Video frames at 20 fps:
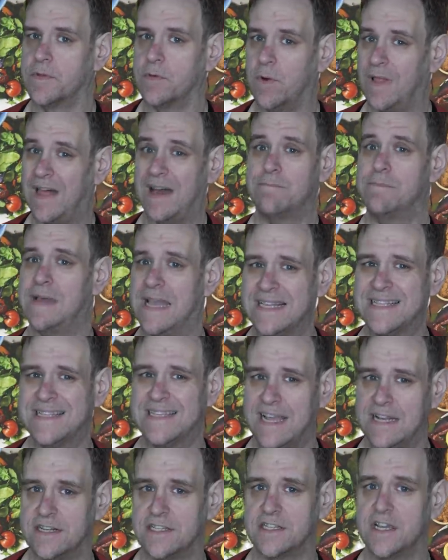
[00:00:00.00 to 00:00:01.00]
Well, that makes
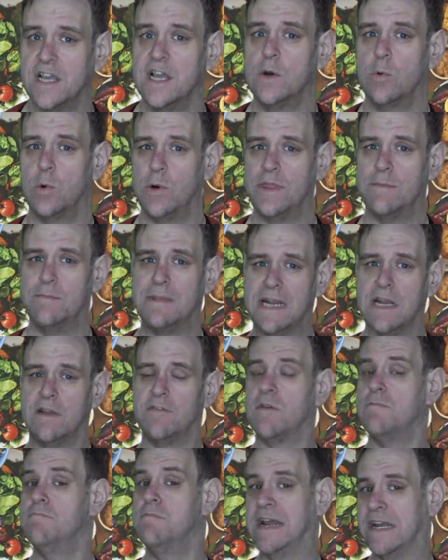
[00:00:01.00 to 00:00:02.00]
sense. We're in the middle
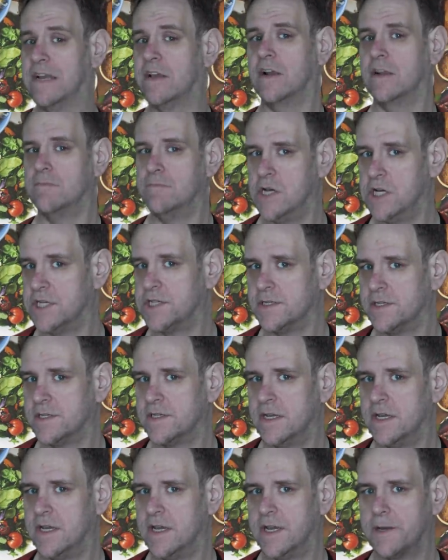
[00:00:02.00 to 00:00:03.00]
of a medical
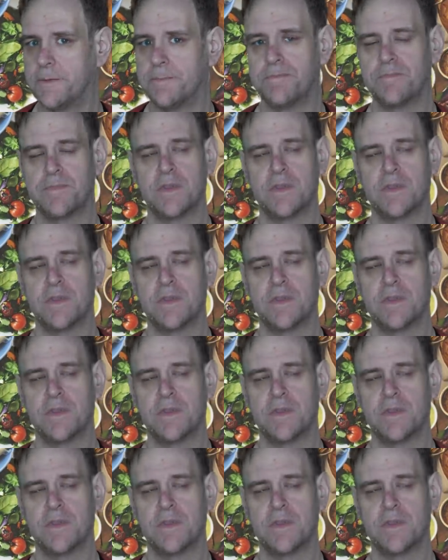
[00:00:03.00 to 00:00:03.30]
emergency here.